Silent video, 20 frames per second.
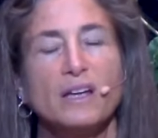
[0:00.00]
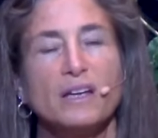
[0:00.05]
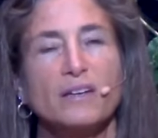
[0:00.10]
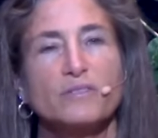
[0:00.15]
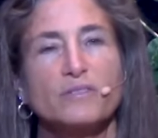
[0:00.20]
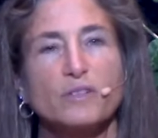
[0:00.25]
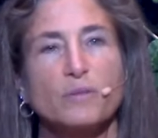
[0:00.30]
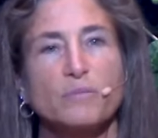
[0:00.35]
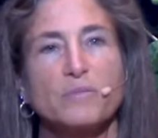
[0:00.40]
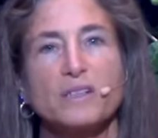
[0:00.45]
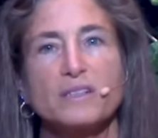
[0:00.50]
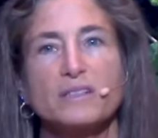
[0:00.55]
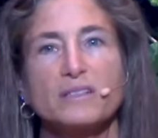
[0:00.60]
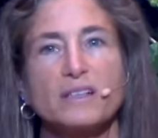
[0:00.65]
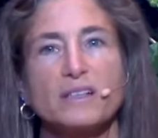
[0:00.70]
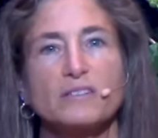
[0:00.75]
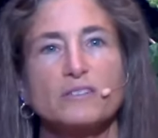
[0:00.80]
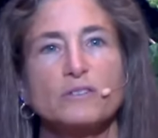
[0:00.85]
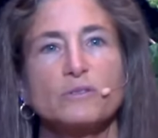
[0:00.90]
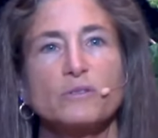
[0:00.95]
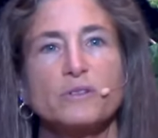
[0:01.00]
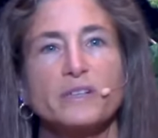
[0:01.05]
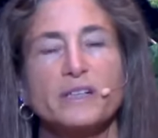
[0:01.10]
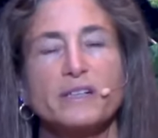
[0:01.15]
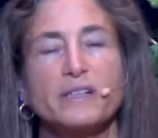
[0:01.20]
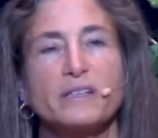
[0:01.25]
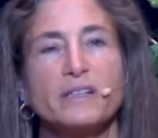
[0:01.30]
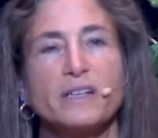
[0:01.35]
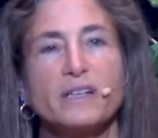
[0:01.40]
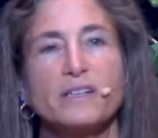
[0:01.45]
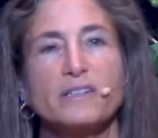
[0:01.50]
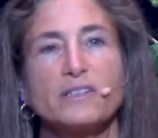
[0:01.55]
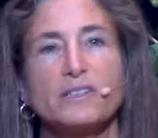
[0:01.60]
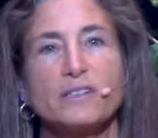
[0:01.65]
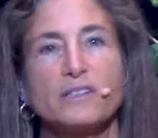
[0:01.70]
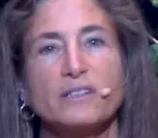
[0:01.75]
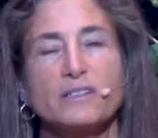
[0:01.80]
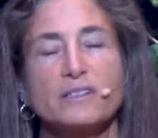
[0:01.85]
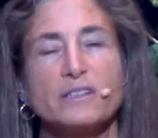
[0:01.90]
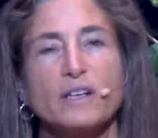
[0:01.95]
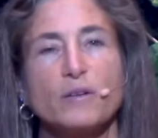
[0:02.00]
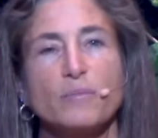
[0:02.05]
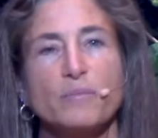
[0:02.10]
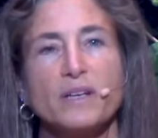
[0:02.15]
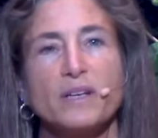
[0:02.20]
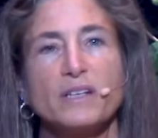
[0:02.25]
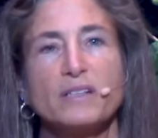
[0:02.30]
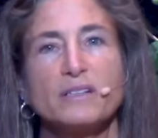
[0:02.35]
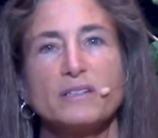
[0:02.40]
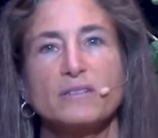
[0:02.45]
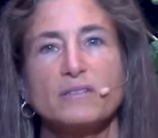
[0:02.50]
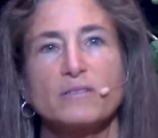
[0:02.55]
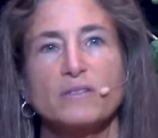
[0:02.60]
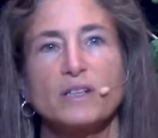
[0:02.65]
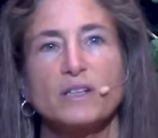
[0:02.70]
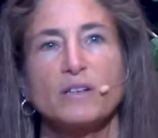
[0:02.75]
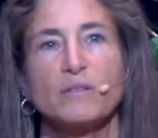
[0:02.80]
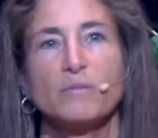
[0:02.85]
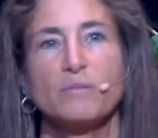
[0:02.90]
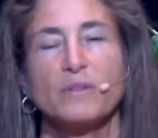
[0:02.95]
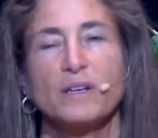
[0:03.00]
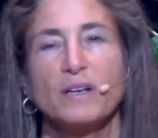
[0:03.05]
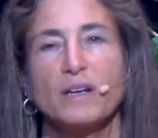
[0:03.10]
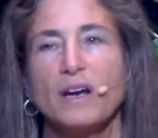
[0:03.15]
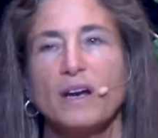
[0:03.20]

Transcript: if somebody's sexual orientation is not mainstream.